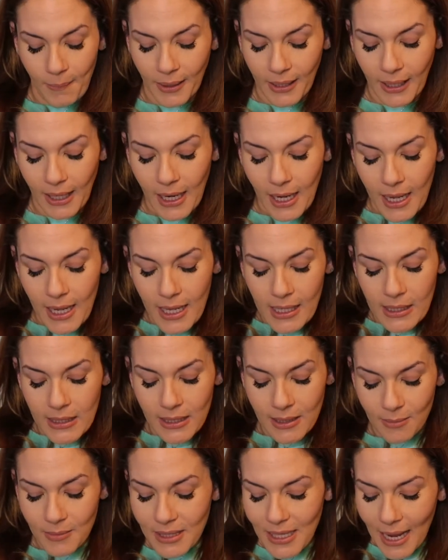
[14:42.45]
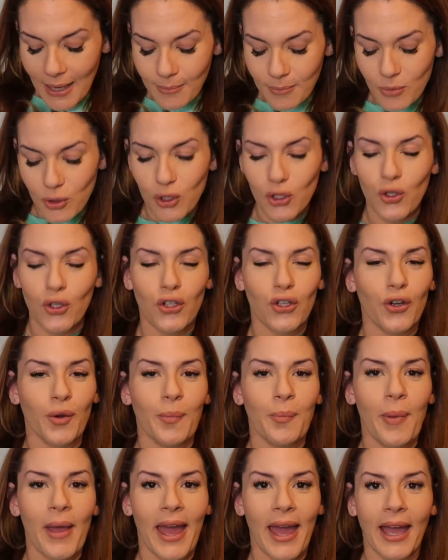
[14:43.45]
But sometimes you're
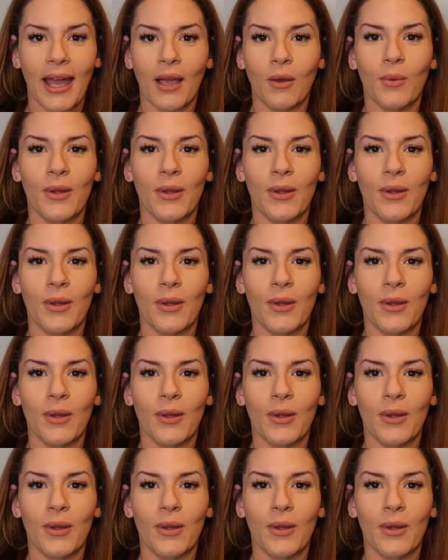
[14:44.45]
paying,